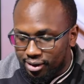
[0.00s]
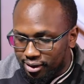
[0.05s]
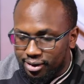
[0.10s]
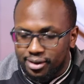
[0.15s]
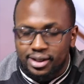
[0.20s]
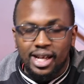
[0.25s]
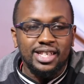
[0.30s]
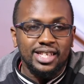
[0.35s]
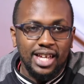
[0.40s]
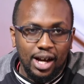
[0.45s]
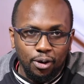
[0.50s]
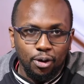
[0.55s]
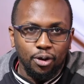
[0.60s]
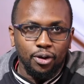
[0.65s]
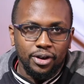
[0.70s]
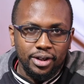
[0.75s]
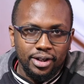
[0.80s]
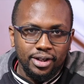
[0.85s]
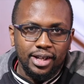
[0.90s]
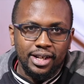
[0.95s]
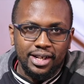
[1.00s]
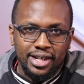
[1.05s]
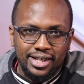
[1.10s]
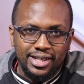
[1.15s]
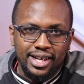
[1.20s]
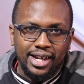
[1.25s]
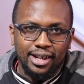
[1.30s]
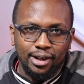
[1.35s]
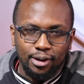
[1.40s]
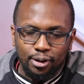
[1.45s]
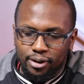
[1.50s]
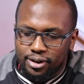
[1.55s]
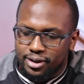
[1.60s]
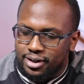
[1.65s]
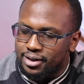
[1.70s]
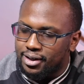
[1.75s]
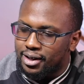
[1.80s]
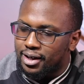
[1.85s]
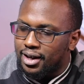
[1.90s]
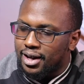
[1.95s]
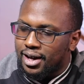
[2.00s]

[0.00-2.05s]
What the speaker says: That's how good the design looks.